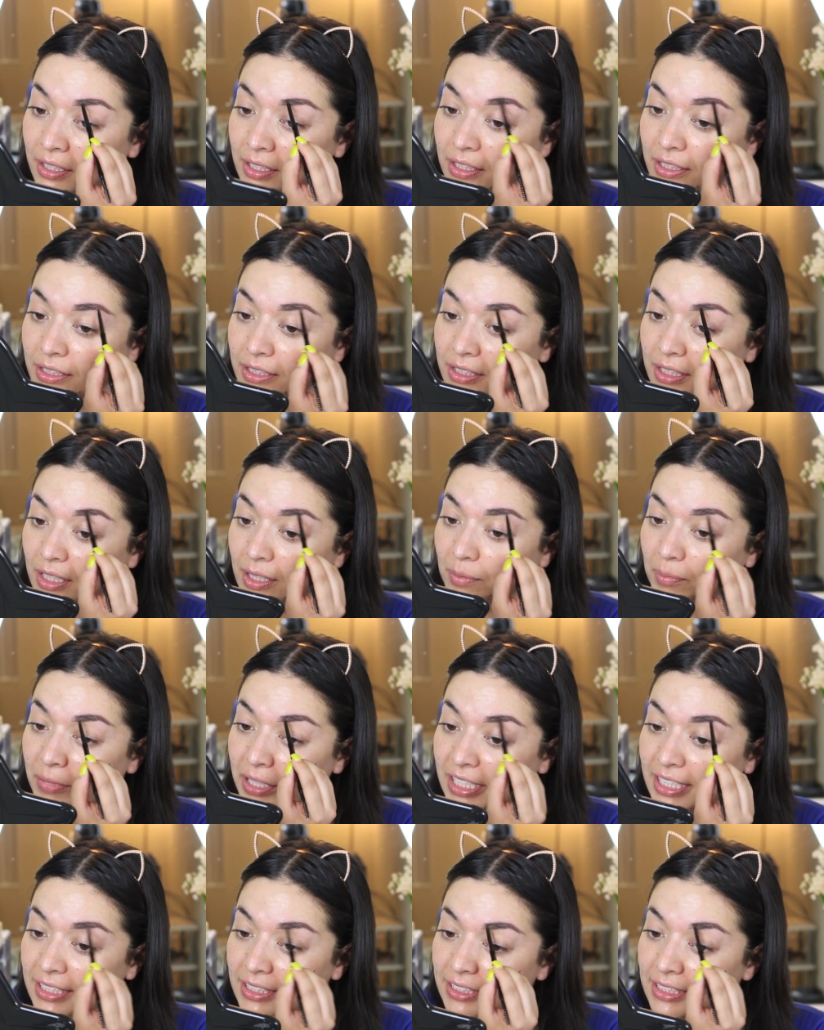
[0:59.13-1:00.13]
It's
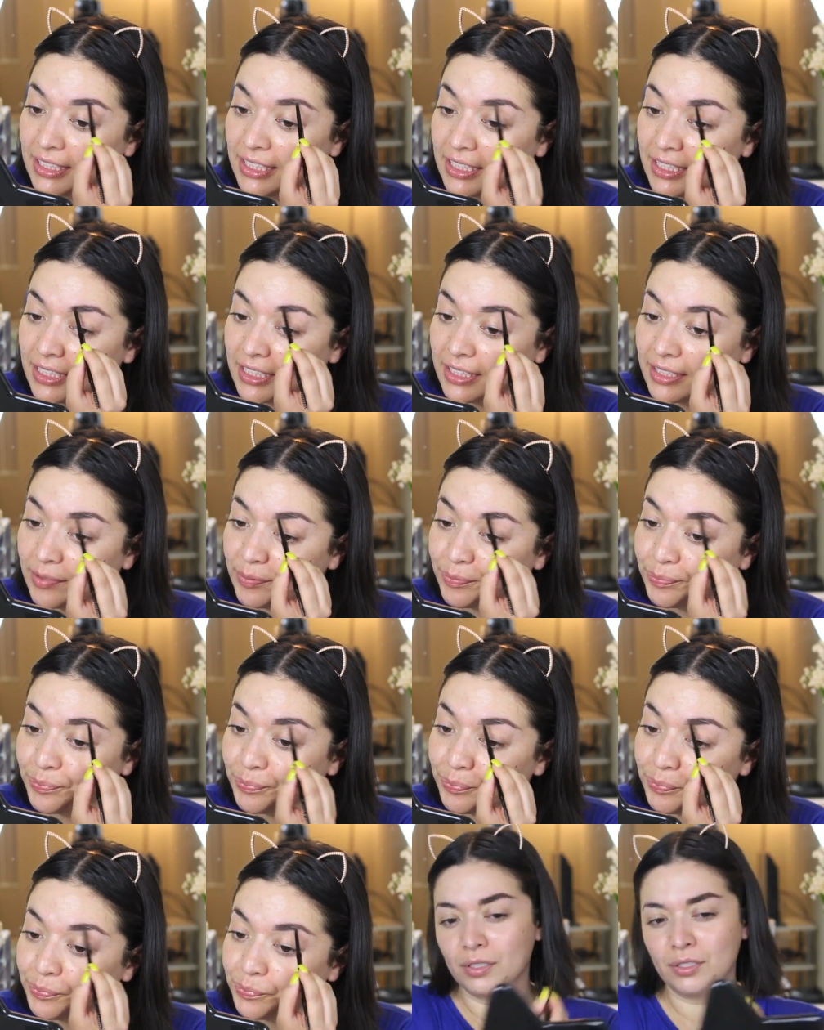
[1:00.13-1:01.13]
amazing.
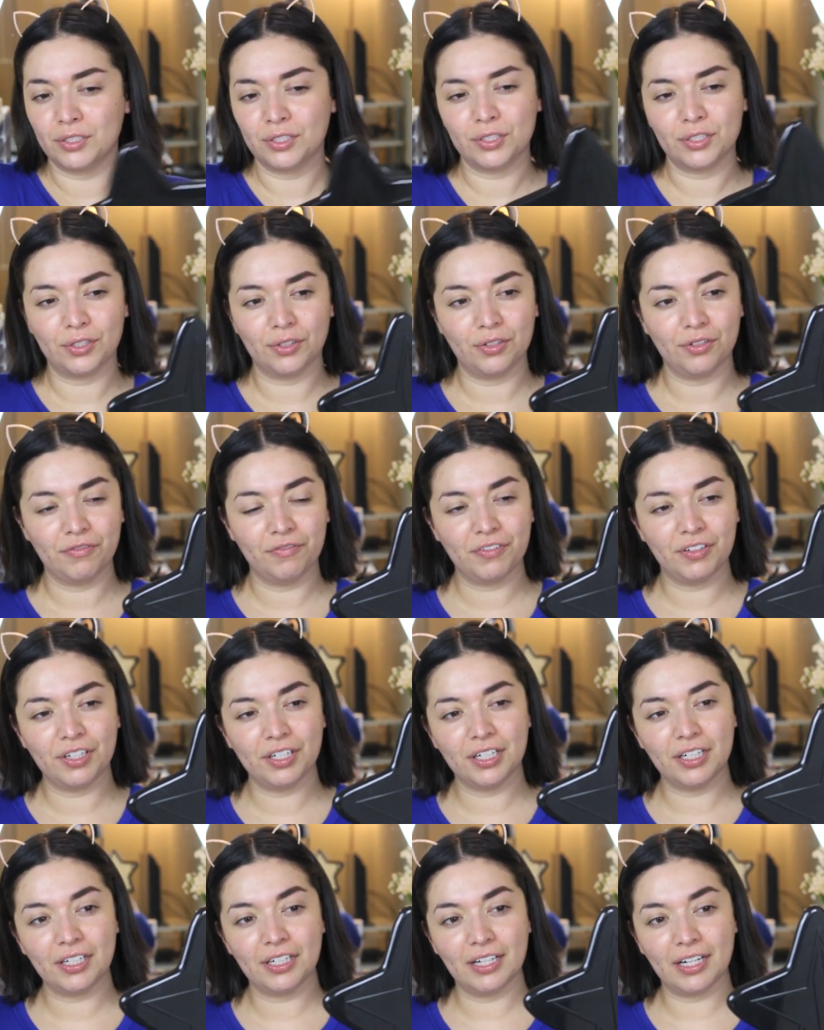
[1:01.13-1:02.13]
So
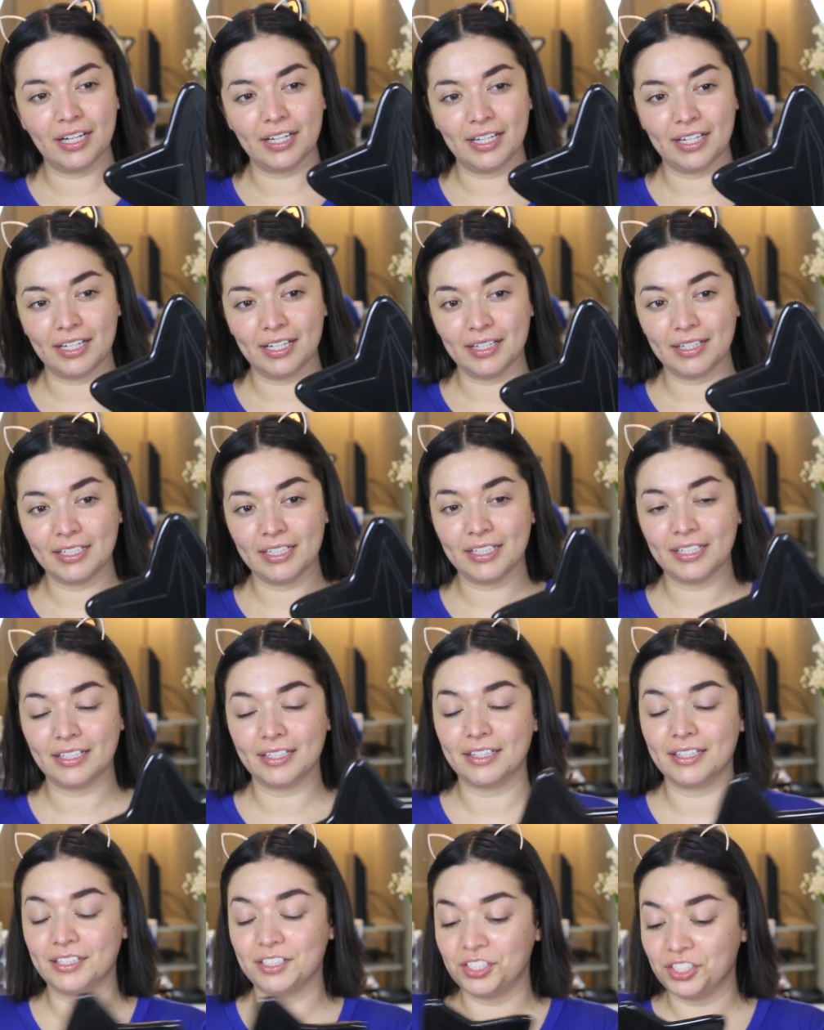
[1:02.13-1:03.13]
far, I like
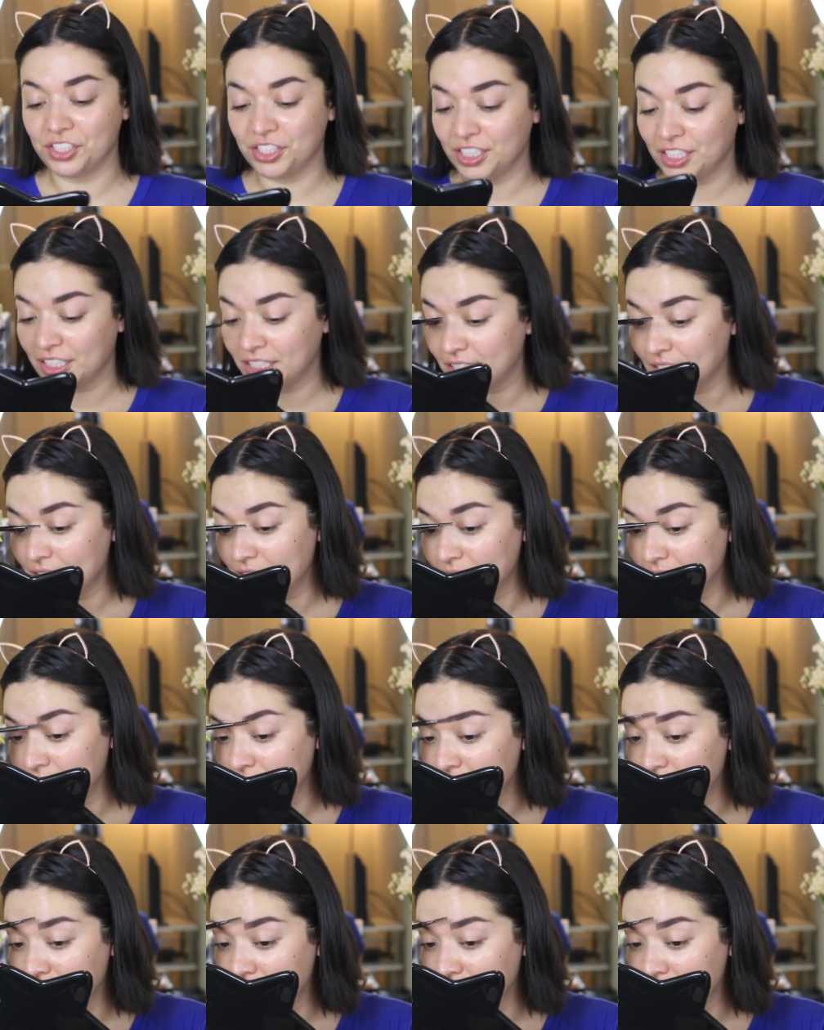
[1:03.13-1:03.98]
the shade.